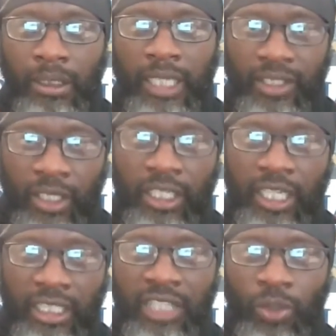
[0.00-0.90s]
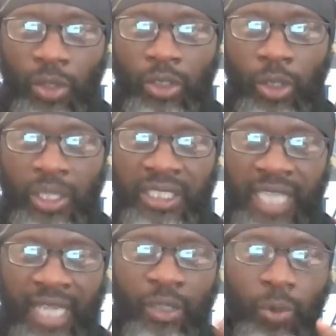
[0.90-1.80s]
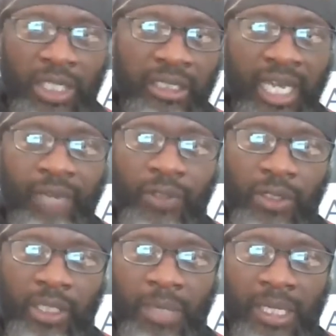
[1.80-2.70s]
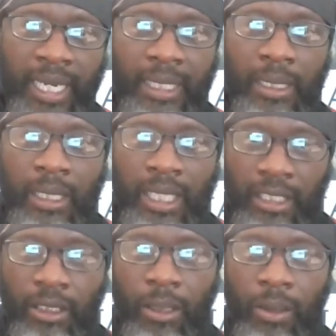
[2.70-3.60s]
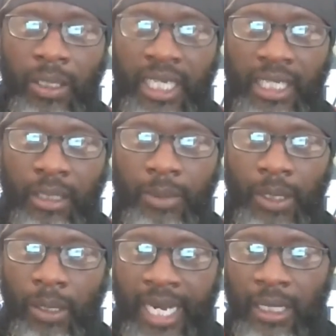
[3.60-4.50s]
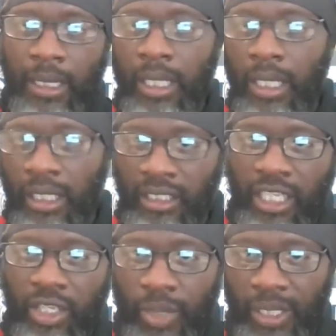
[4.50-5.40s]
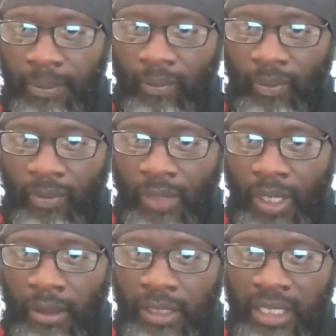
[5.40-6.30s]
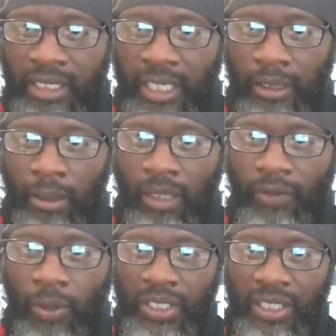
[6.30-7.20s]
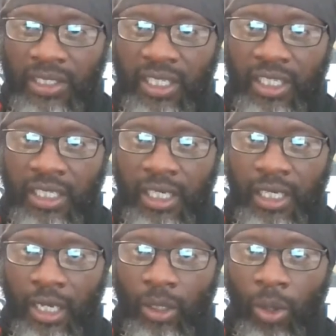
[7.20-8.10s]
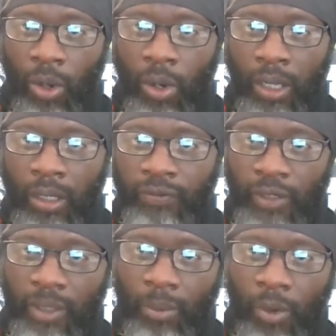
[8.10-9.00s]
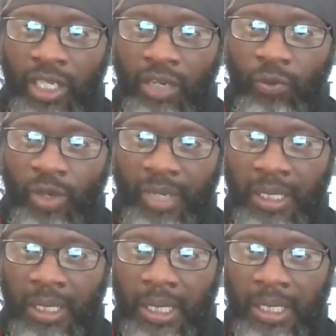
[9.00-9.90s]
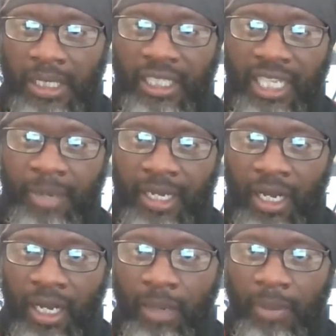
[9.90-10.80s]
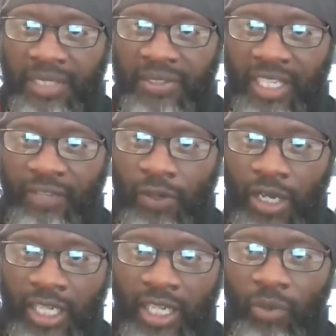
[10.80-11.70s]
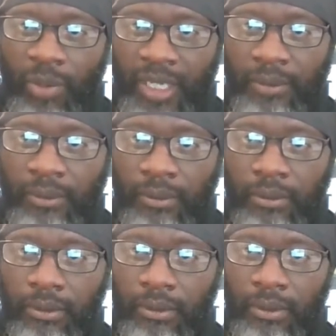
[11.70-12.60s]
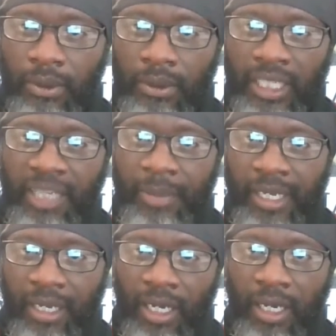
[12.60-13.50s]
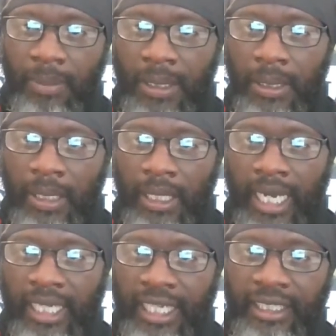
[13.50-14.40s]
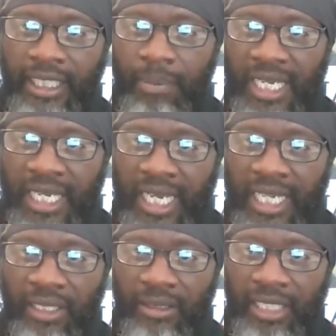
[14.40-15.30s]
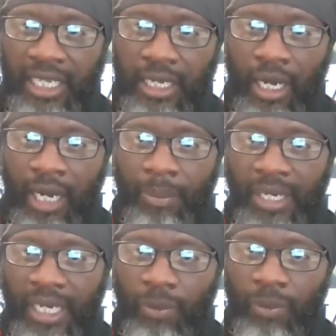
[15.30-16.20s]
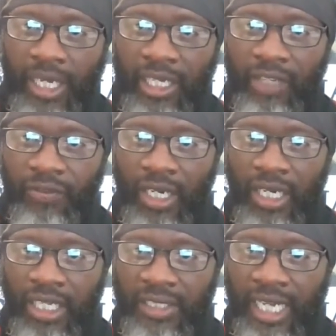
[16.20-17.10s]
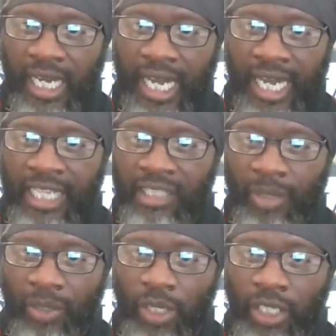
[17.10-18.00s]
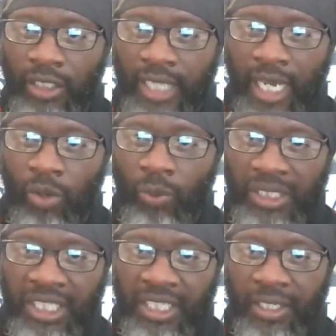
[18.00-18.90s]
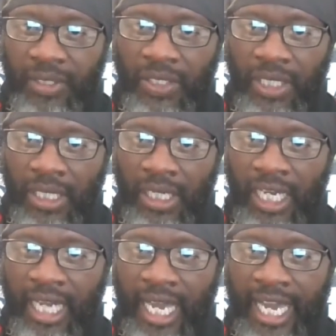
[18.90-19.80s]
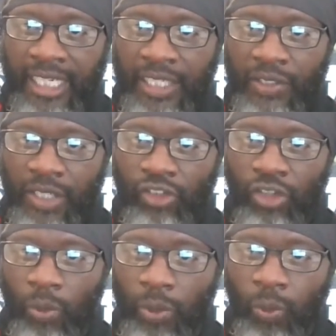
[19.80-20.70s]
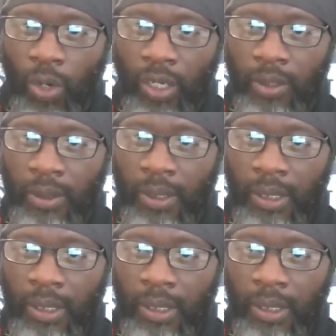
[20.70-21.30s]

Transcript: that's going to let Esau know exactly what his life is going to be like in the doggone kingdom. All right? Continuing. Thus said the Lord of consider ye and call for the mourning of women, that they may come, and send for cunning women, that they may come, and let them make haste and take up a wailing for us, that our eyes may run down with tears and our eyelids gush out with water.